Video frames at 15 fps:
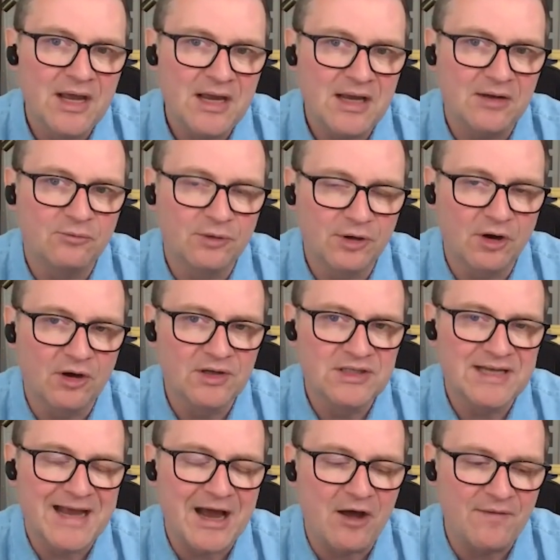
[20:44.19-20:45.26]
in regards
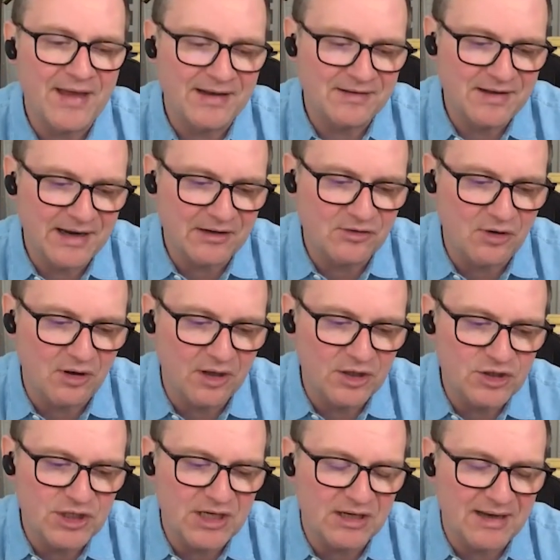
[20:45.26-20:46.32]
to how that
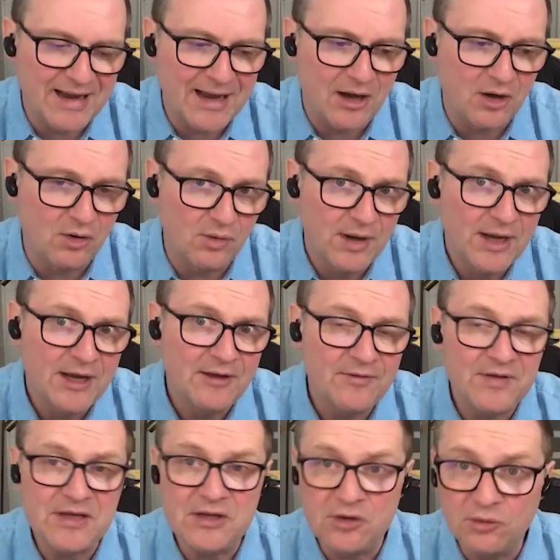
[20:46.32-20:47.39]
technology and how
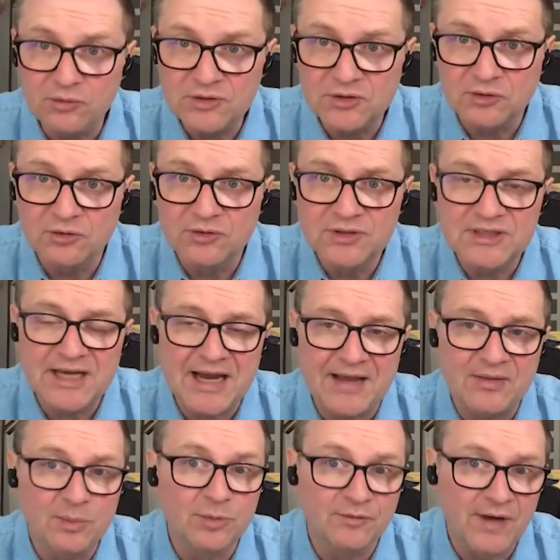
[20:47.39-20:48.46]
the users
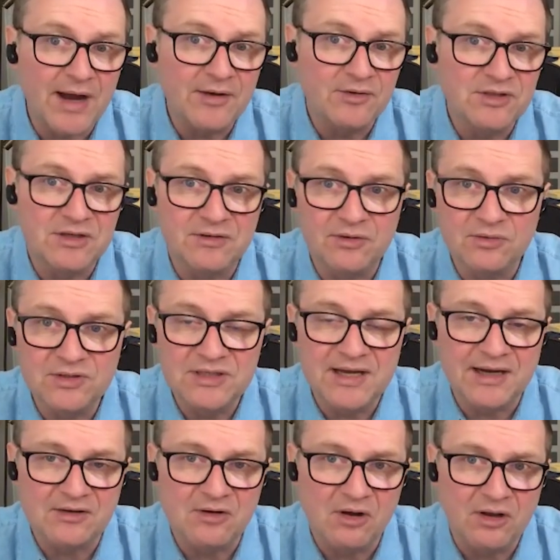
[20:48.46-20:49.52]
and the providers of those
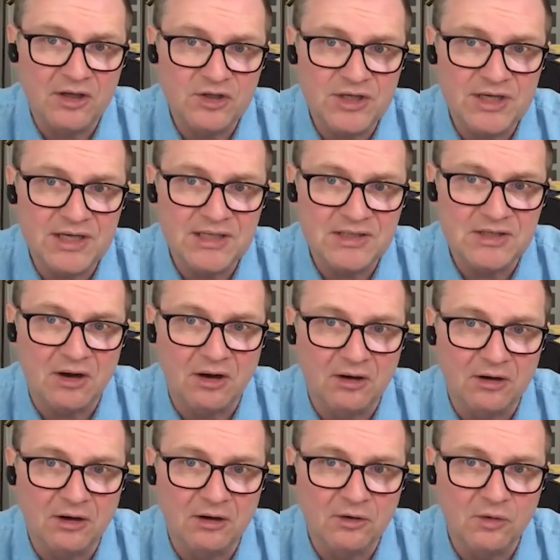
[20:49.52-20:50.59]
technologies
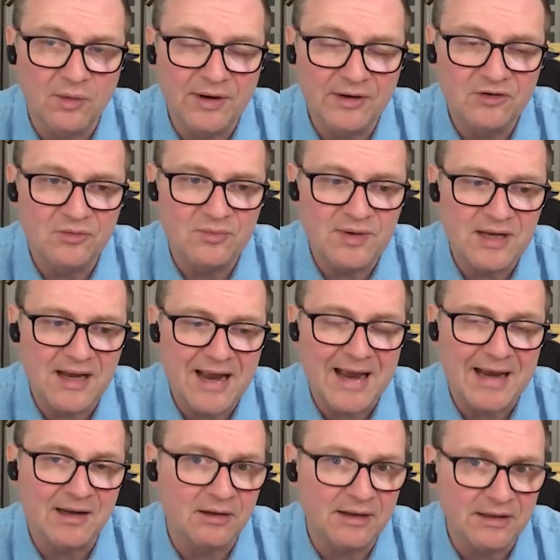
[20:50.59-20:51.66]
are going to be
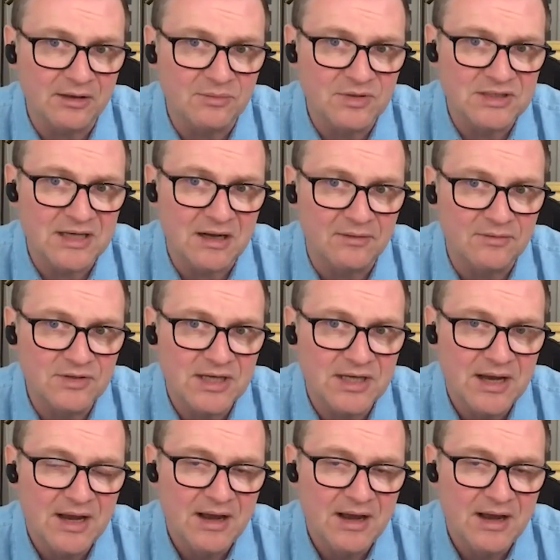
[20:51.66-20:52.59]
handling themselves.